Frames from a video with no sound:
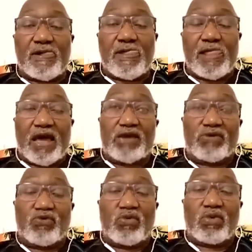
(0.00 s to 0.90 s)
had
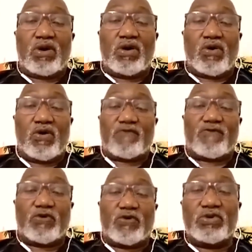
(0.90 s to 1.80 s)
hot
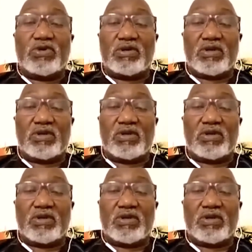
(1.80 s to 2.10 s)
food.